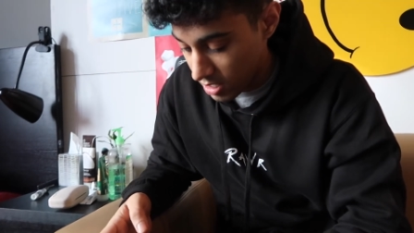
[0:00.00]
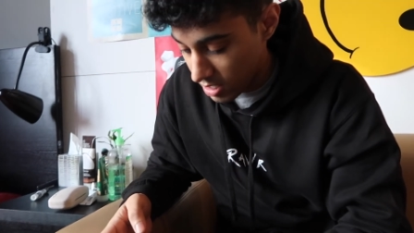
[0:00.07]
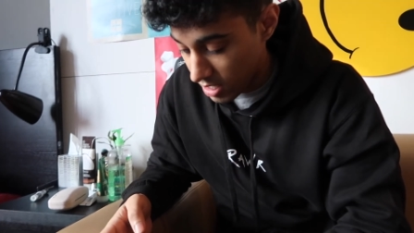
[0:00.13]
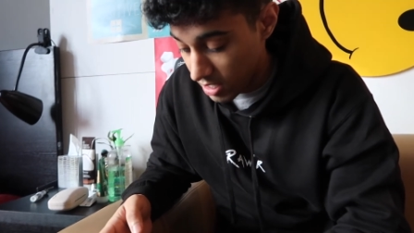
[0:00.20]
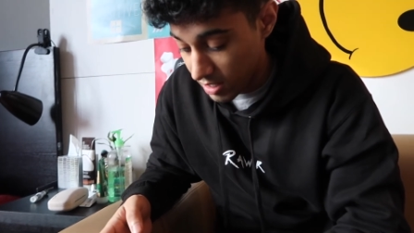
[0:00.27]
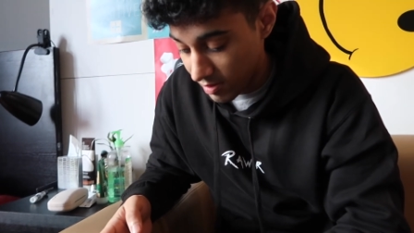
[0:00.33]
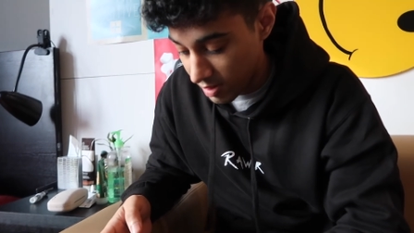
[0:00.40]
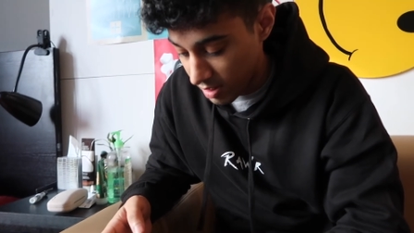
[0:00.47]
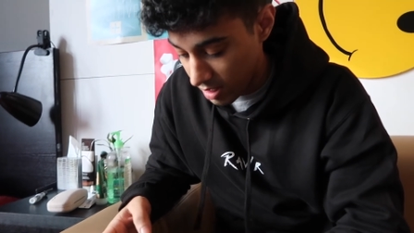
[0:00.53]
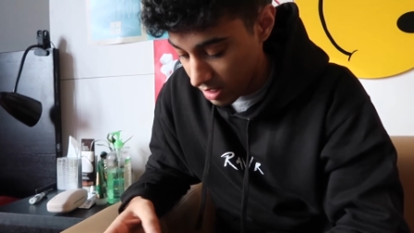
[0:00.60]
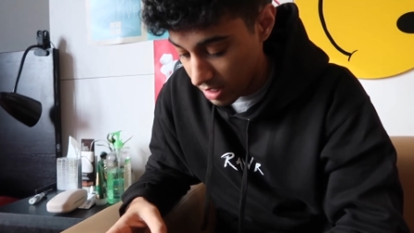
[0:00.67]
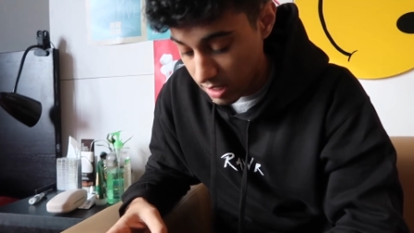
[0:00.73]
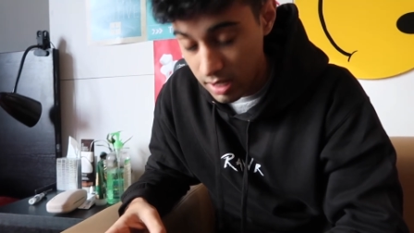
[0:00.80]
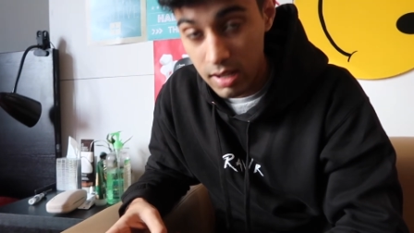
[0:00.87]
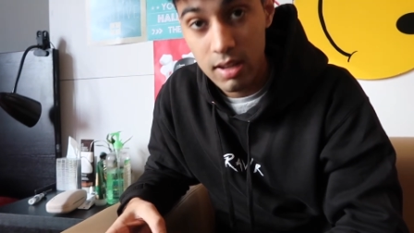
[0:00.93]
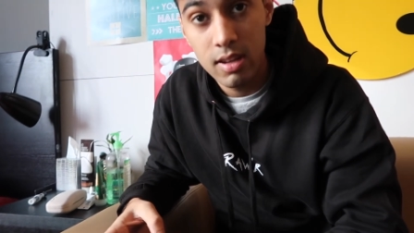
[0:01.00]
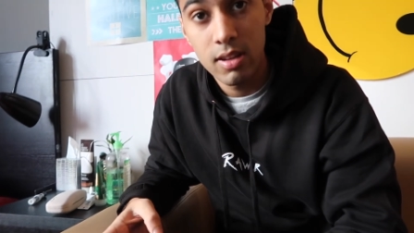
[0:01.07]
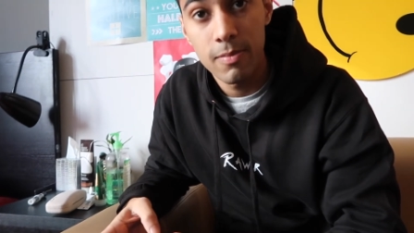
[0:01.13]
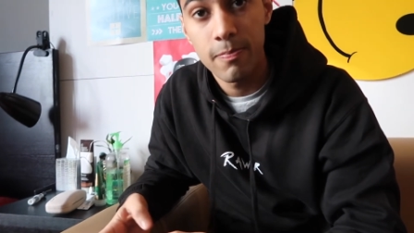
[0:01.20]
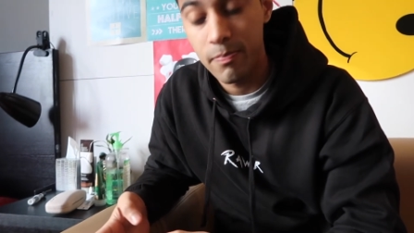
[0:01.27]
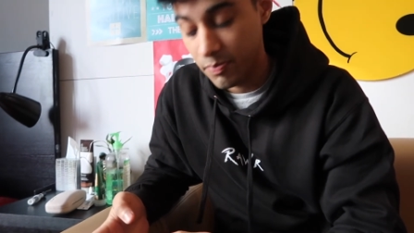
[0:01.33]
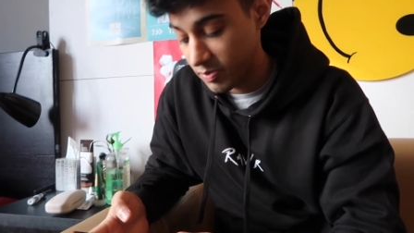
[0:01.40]
not even.
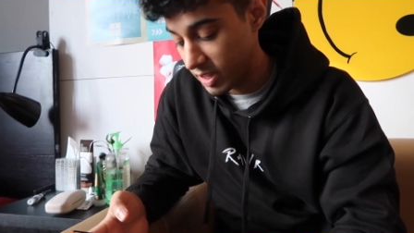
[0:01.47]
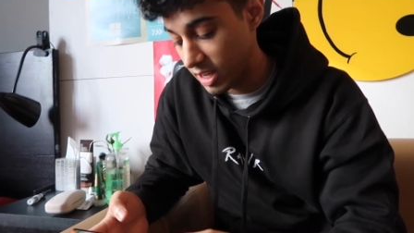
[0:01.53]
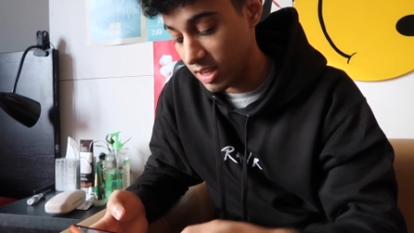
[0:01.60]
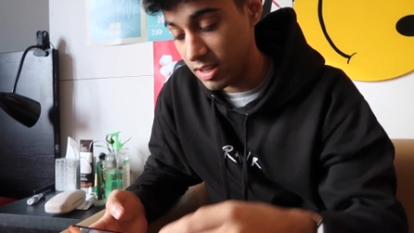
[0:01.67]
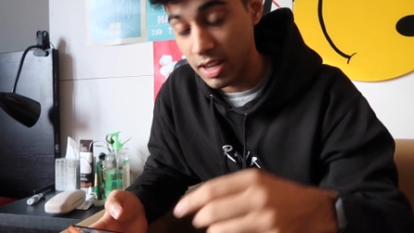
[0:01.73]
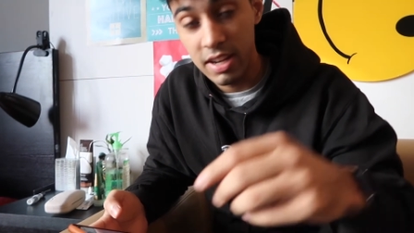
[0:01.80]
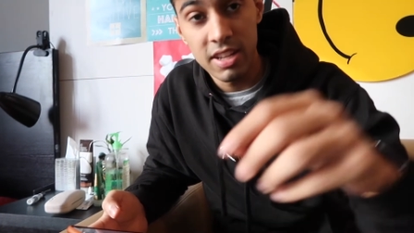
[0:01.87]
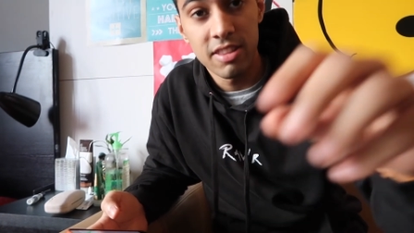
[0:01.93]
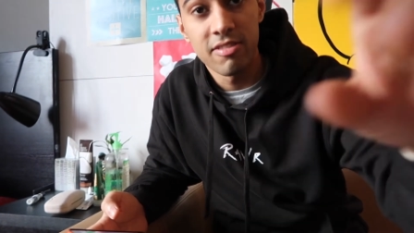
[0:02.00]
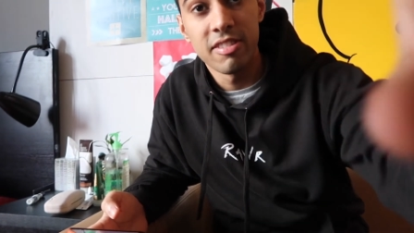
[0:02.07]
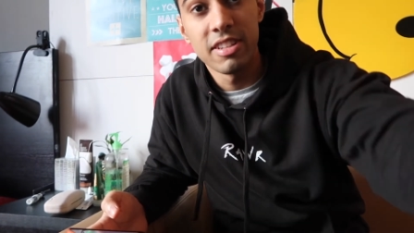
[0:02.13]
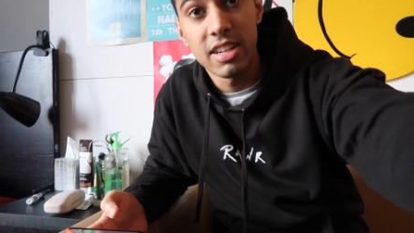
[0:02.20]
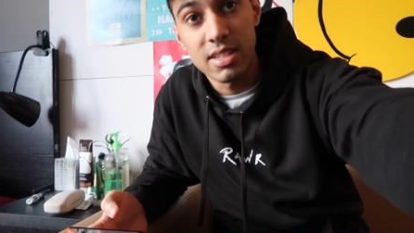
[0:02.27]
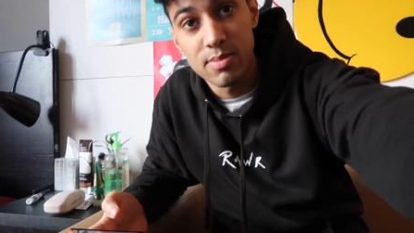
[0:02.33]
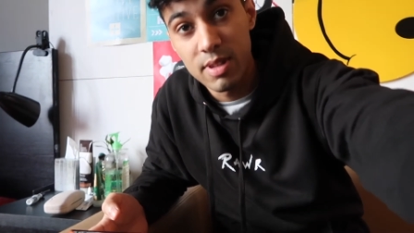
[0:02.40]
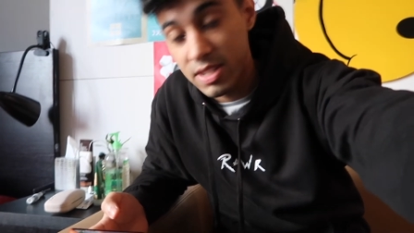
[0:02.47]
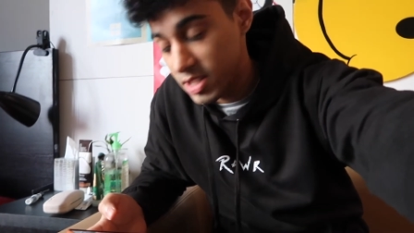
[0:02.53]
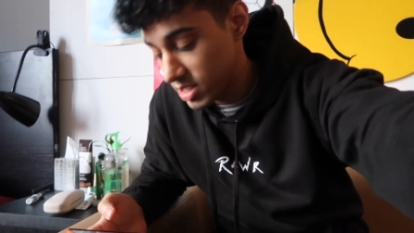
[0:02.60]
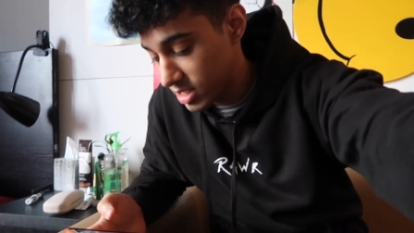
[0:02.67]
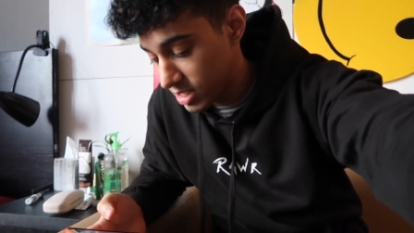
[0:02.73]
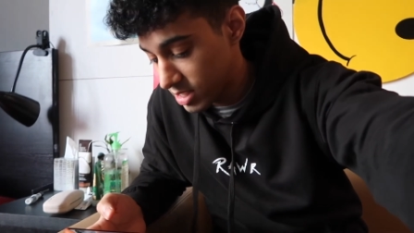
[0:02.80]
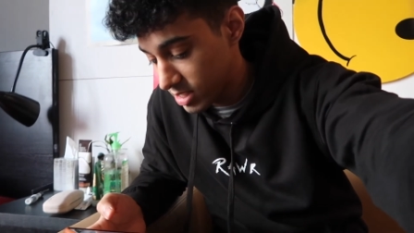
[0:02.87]
And 93 text
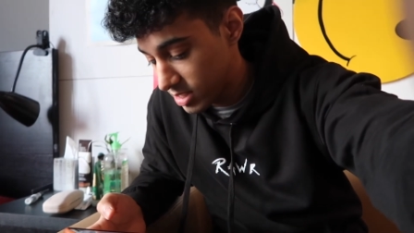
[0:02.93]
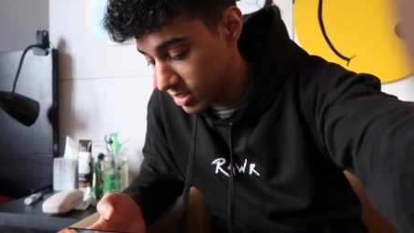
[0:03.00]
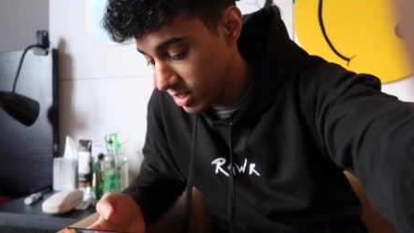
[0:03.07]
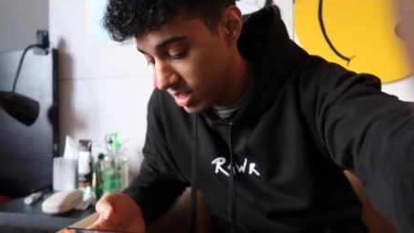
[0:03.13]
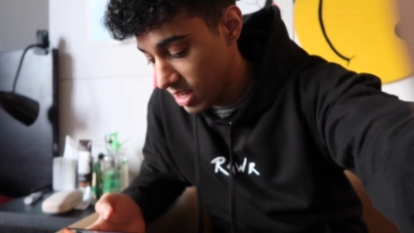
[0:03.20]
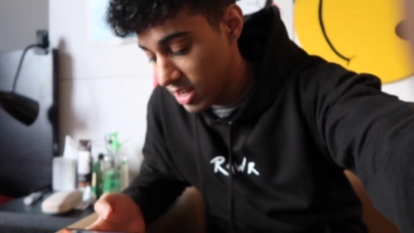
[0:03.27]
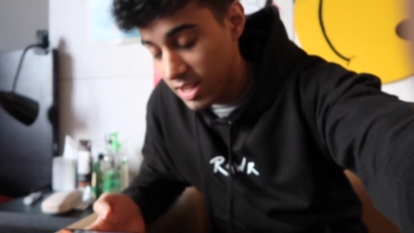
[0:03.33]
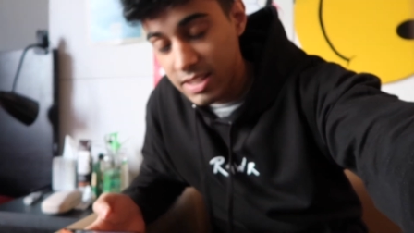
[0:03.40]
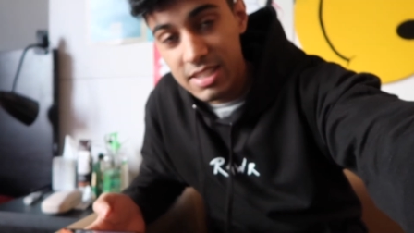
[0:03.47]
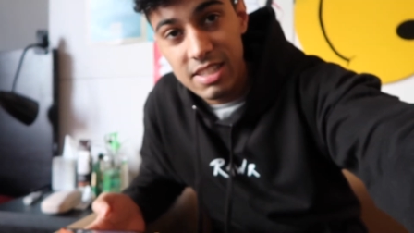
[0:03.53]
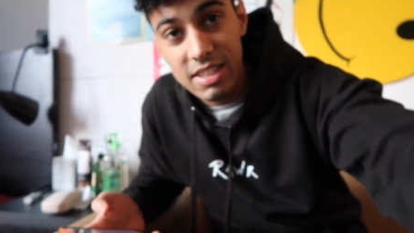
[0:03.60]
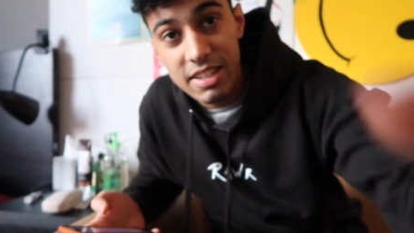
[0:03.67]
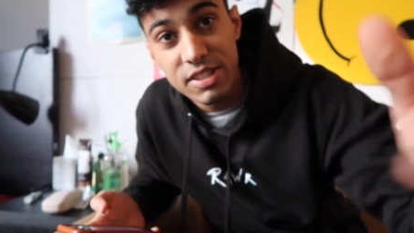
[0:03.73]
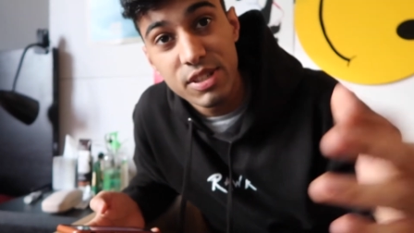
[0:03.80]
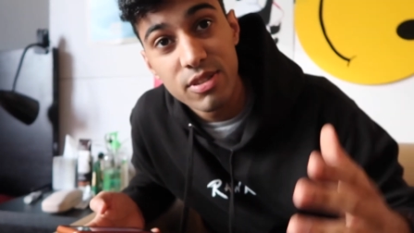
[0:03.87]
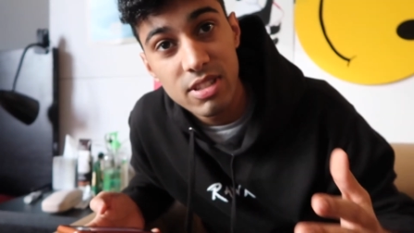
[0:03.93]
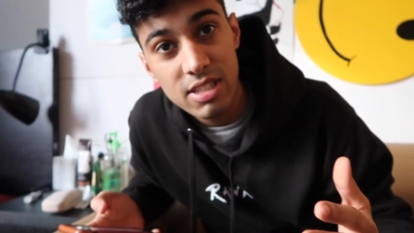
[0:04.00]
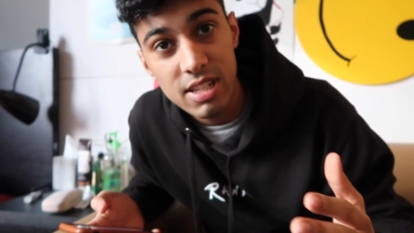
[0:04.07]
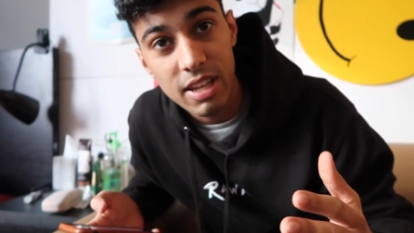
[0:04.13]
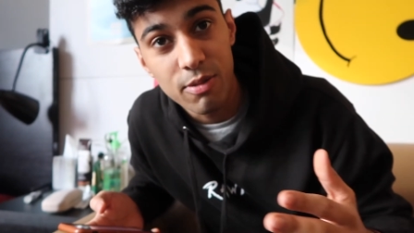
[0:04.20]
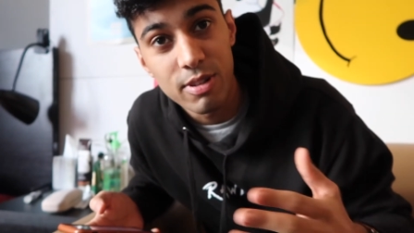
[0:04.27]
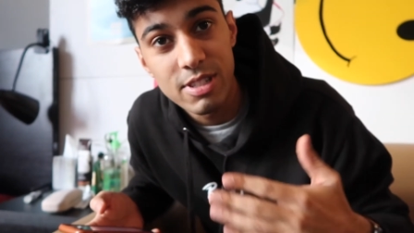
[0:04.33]
messages. See, the issue
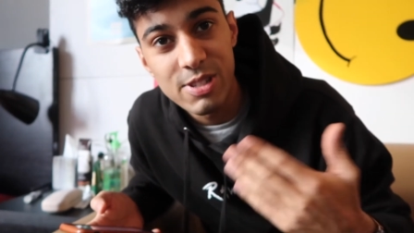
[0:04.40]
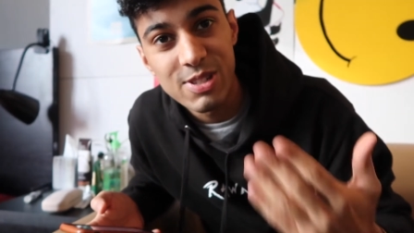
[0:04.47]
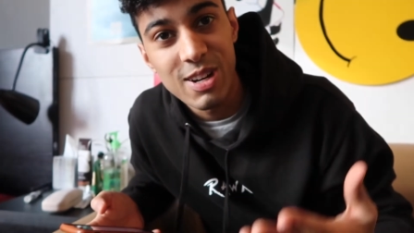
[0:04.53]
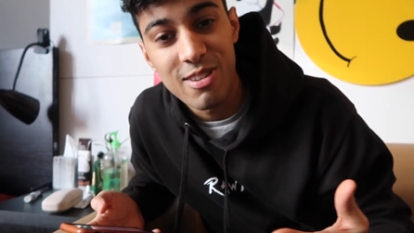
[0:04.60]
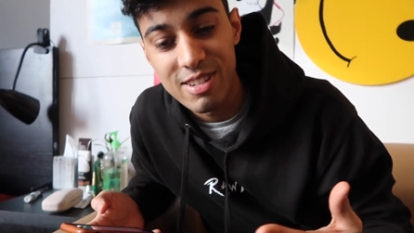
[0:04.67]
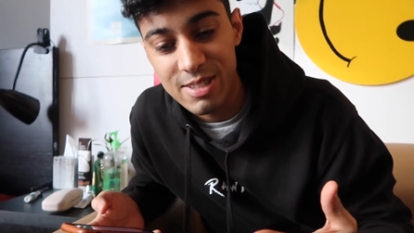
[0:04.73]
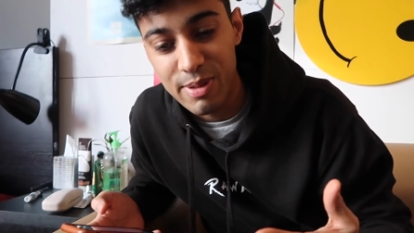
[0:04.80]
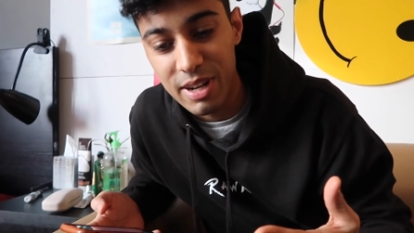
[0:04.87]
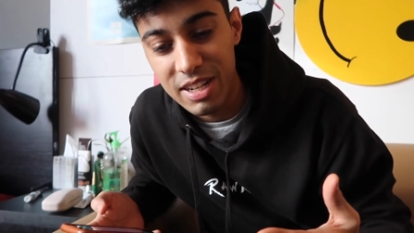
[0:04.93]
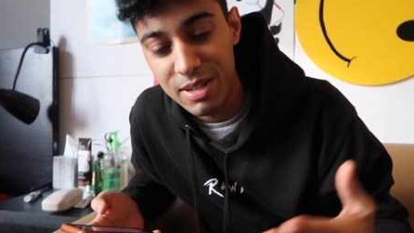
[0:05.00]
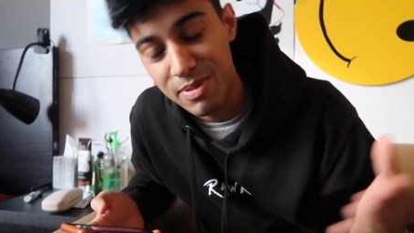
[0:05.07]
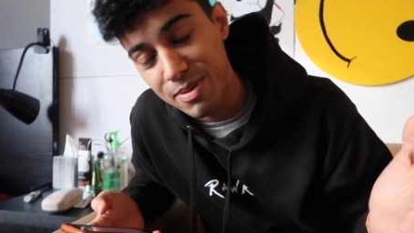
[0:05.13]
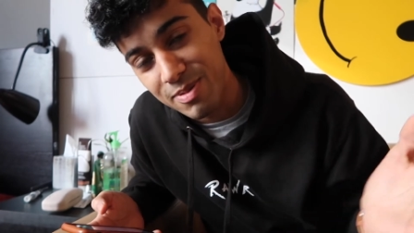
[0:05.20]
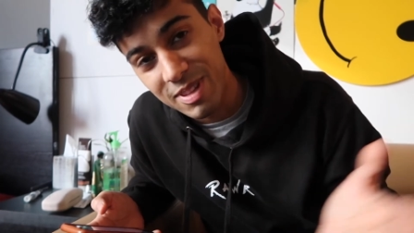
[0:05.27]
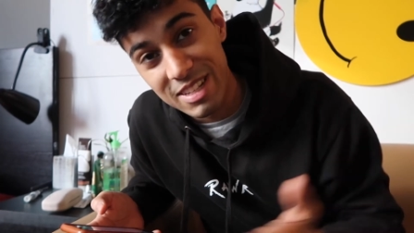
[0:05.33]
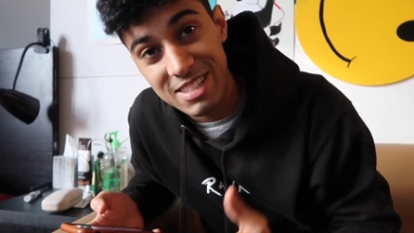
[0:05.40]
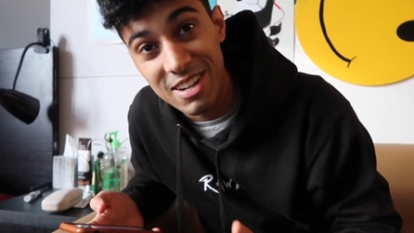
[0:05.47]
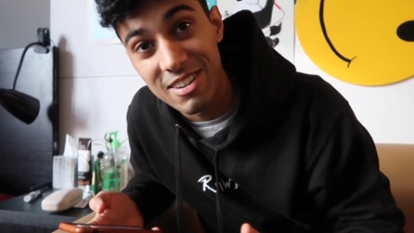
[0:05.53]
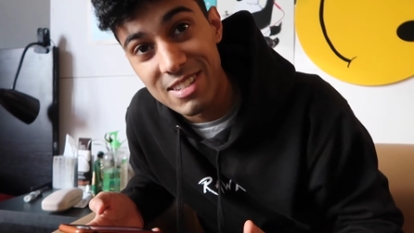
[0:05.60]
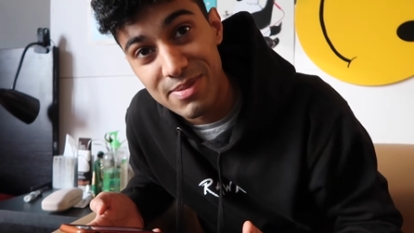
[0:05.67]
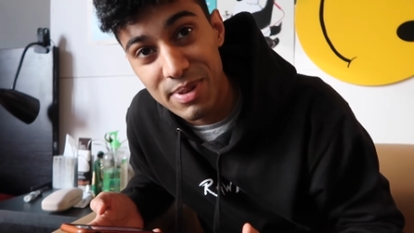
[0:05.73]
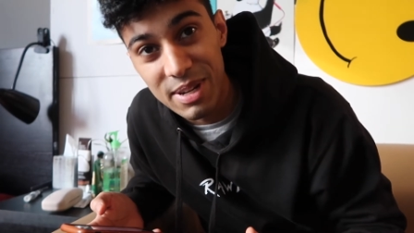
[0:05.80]
is like once you start responding to people, they
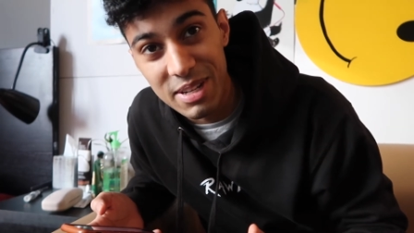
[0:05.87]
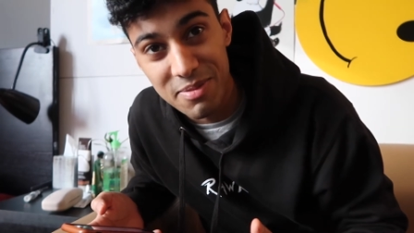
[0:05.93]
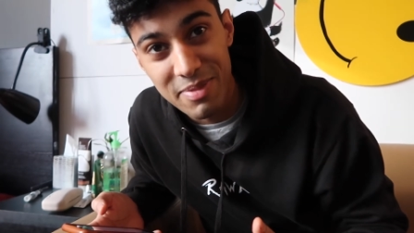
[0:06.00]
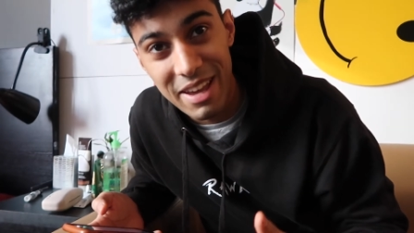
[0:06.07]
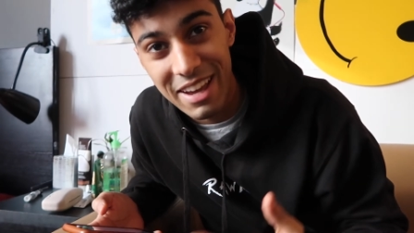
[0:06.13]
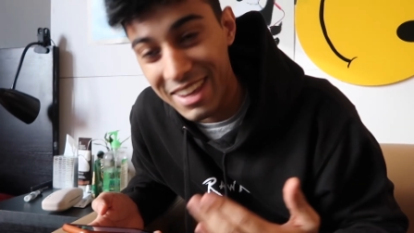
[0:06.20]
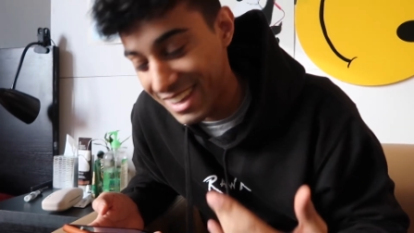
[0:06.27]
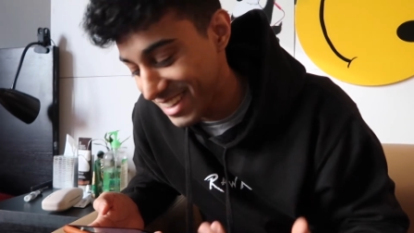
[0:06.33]
start responding back,